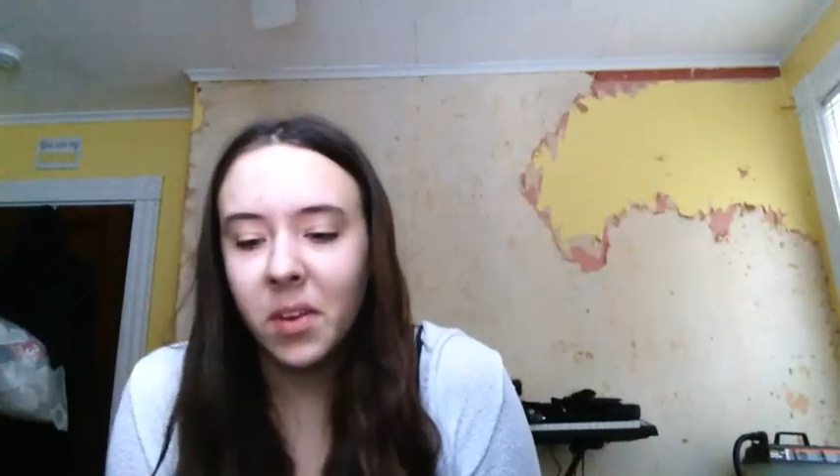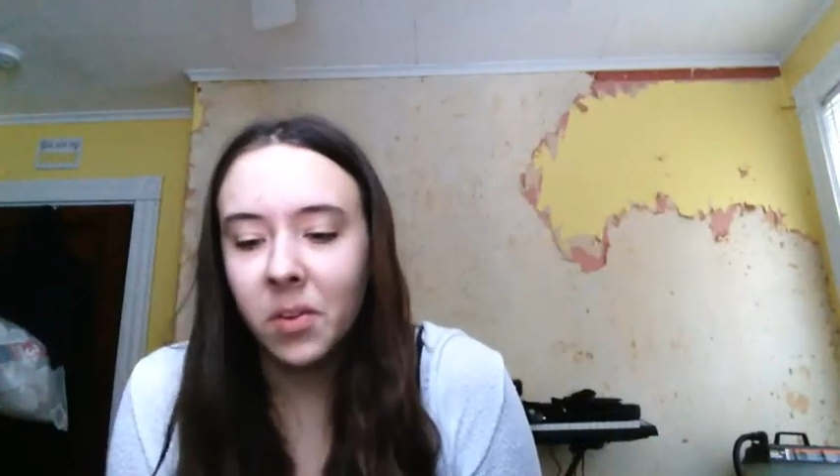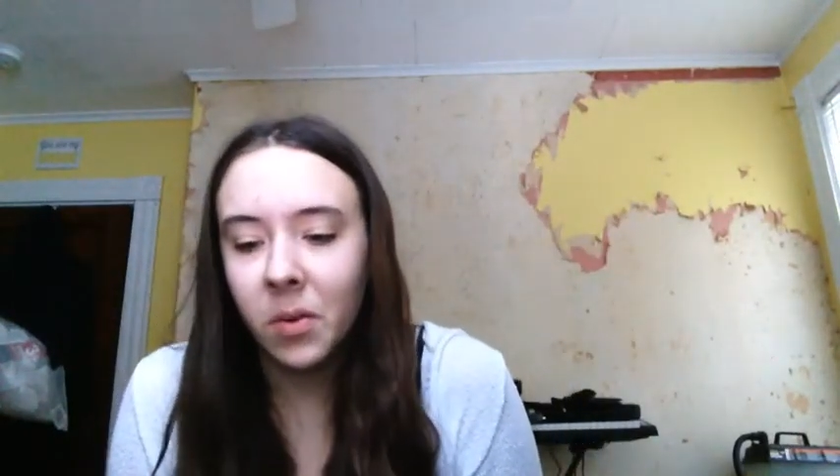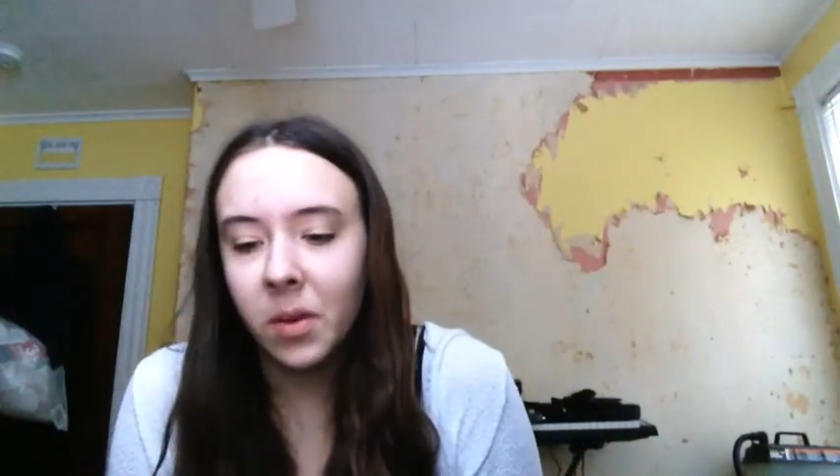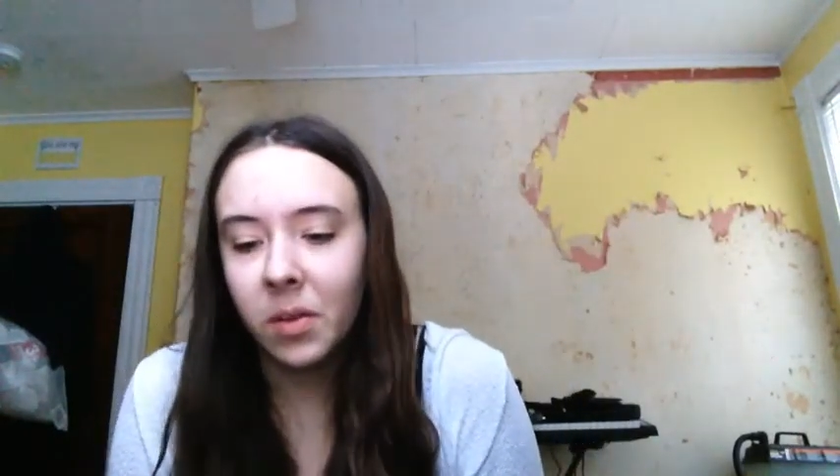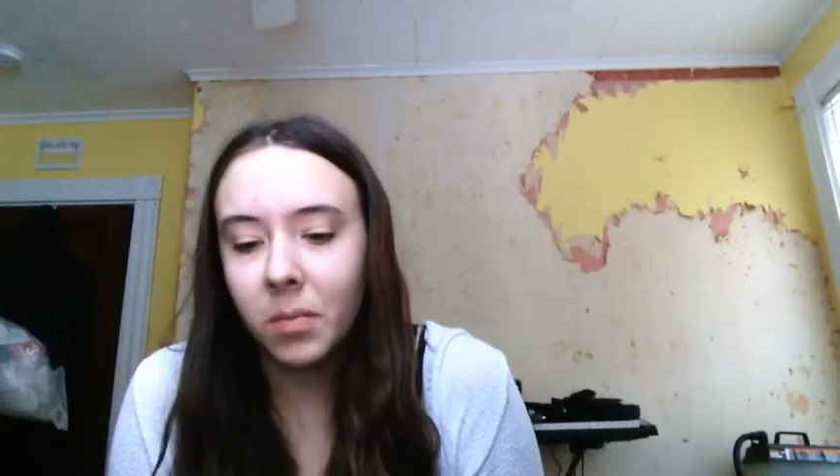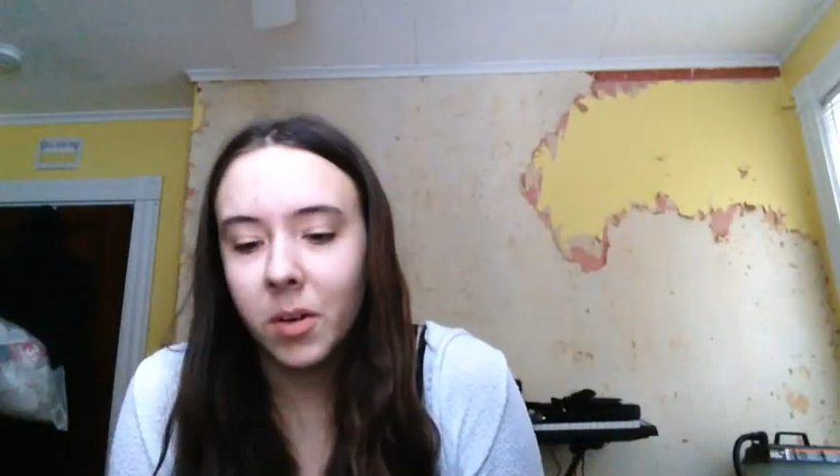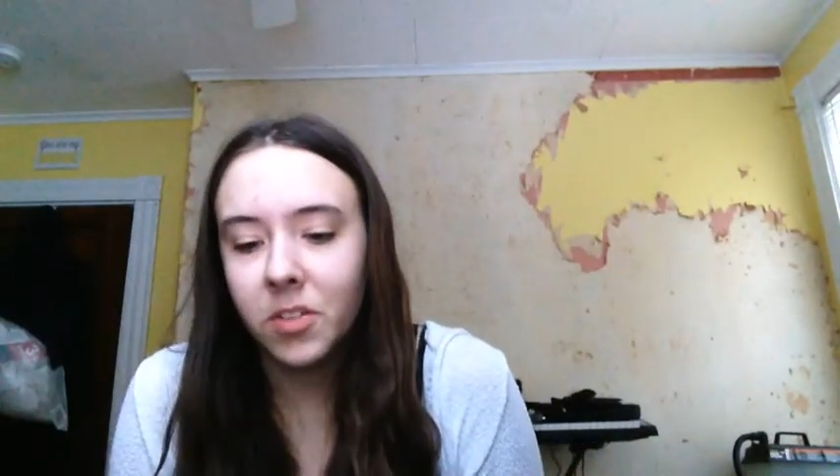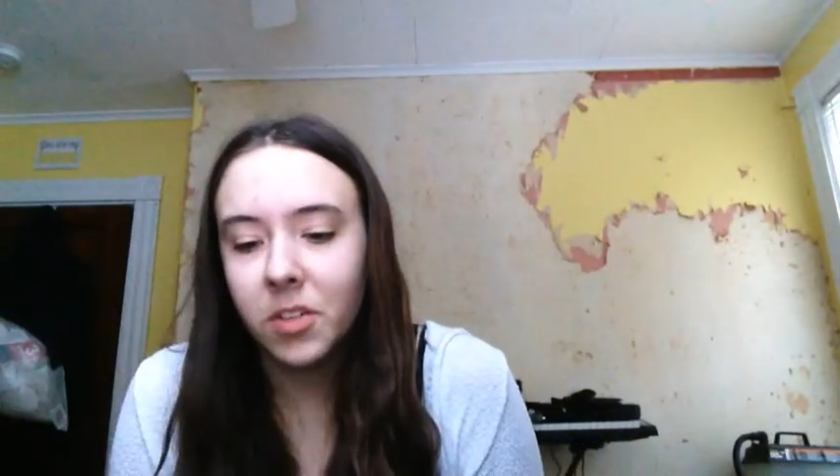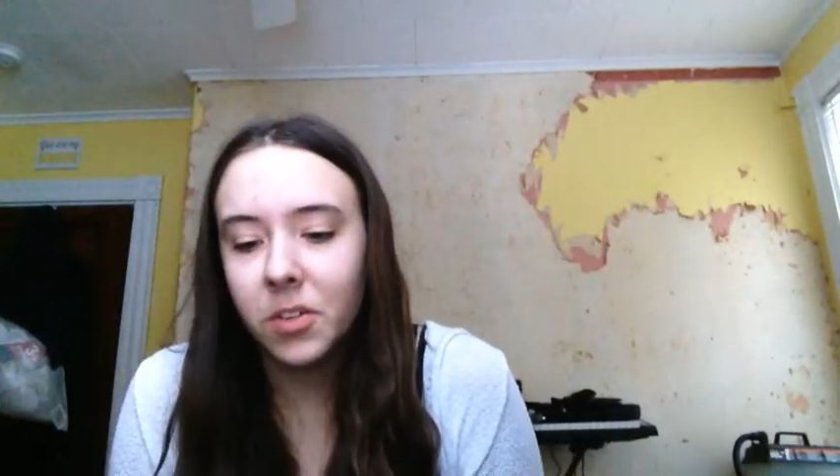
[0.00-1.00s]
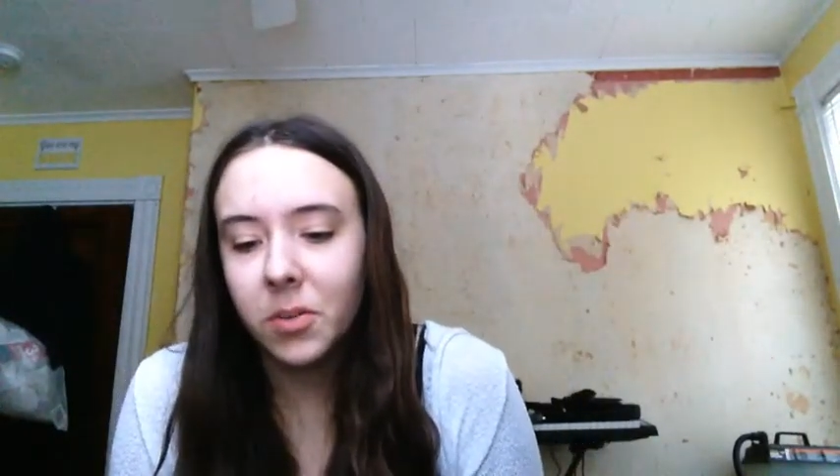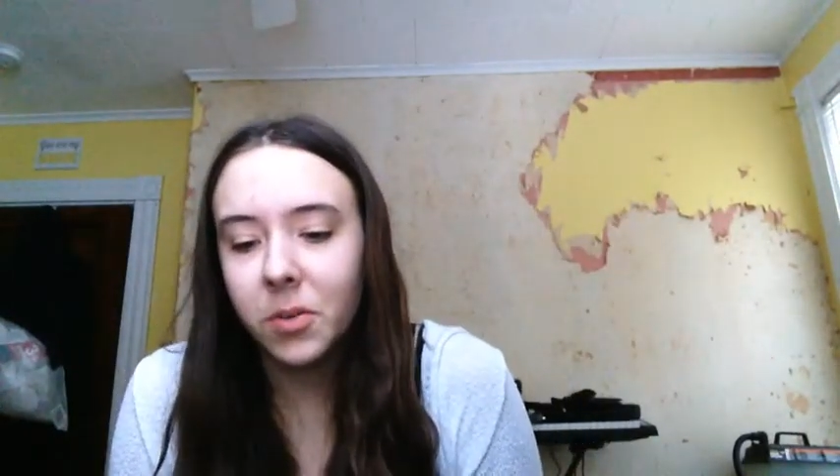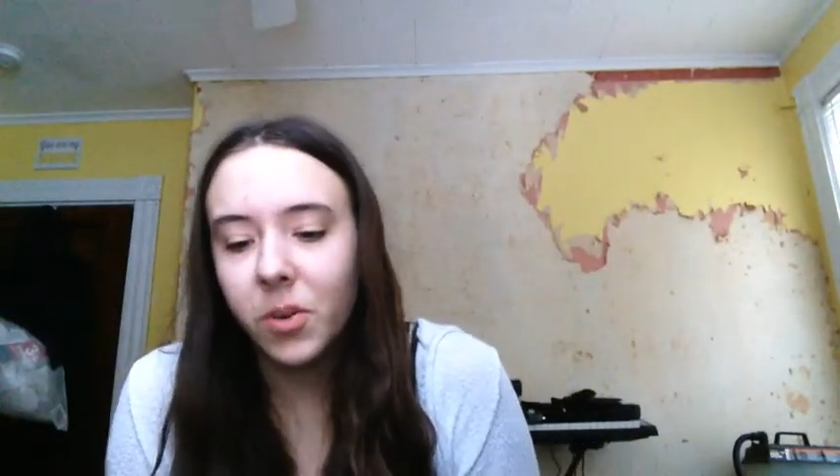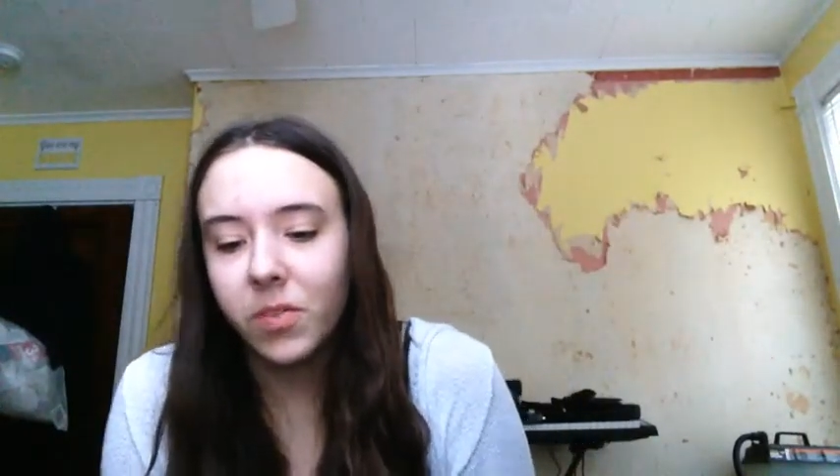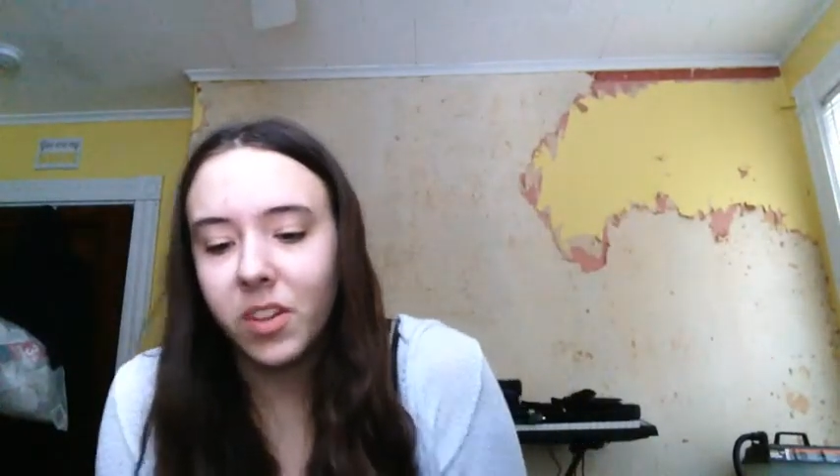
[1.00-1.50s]
annoying person and do
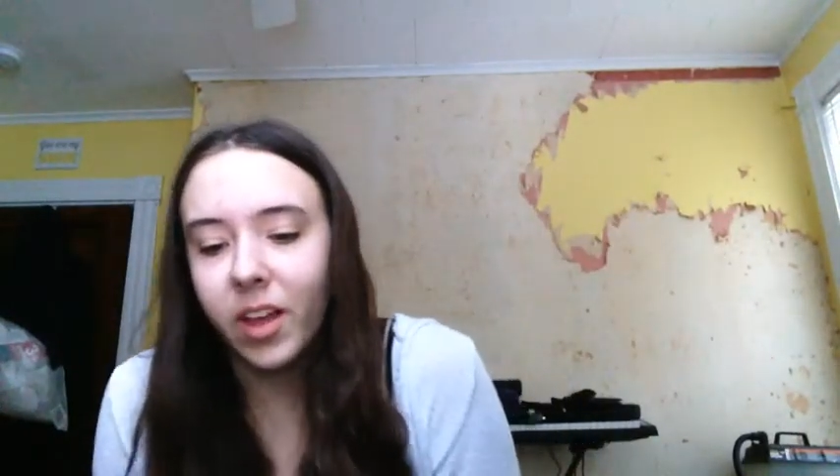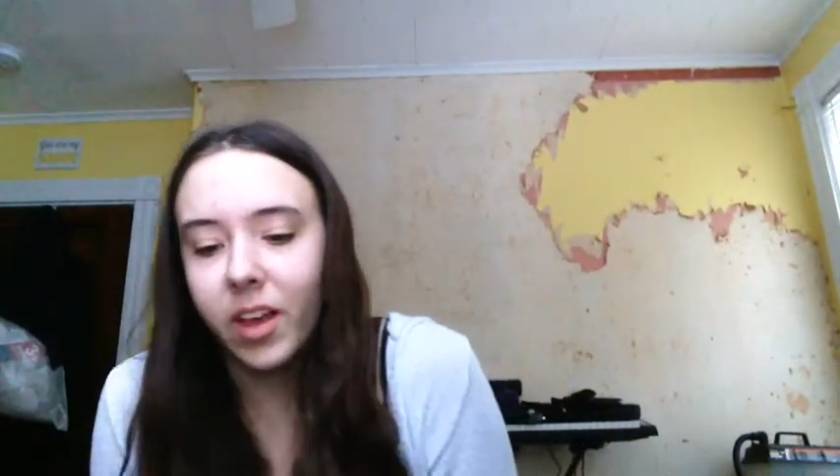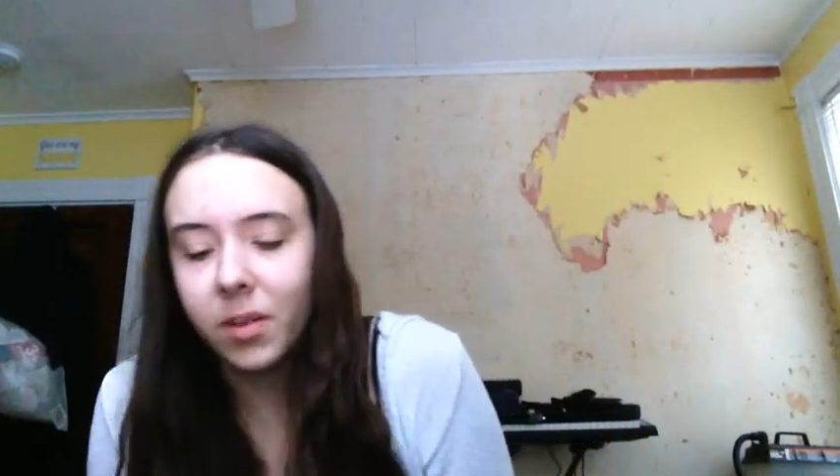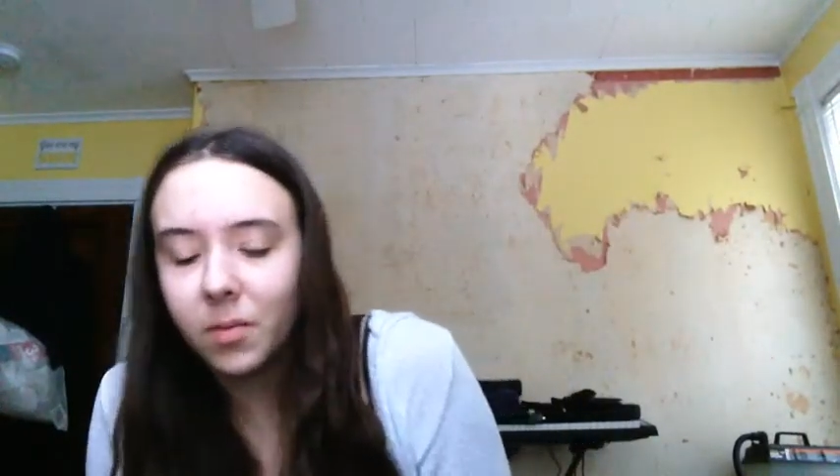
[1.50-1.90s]
it over like